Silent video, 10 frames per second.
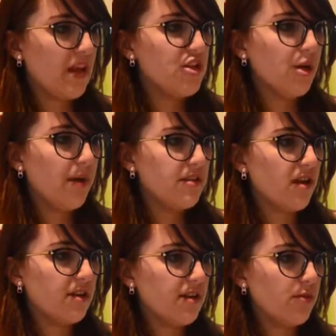Jailbot
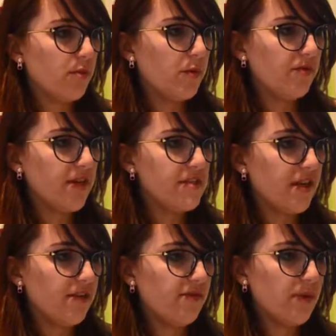nodded and removed his
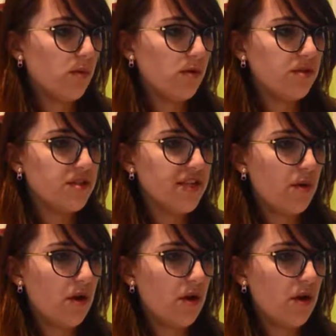hand from the warden's now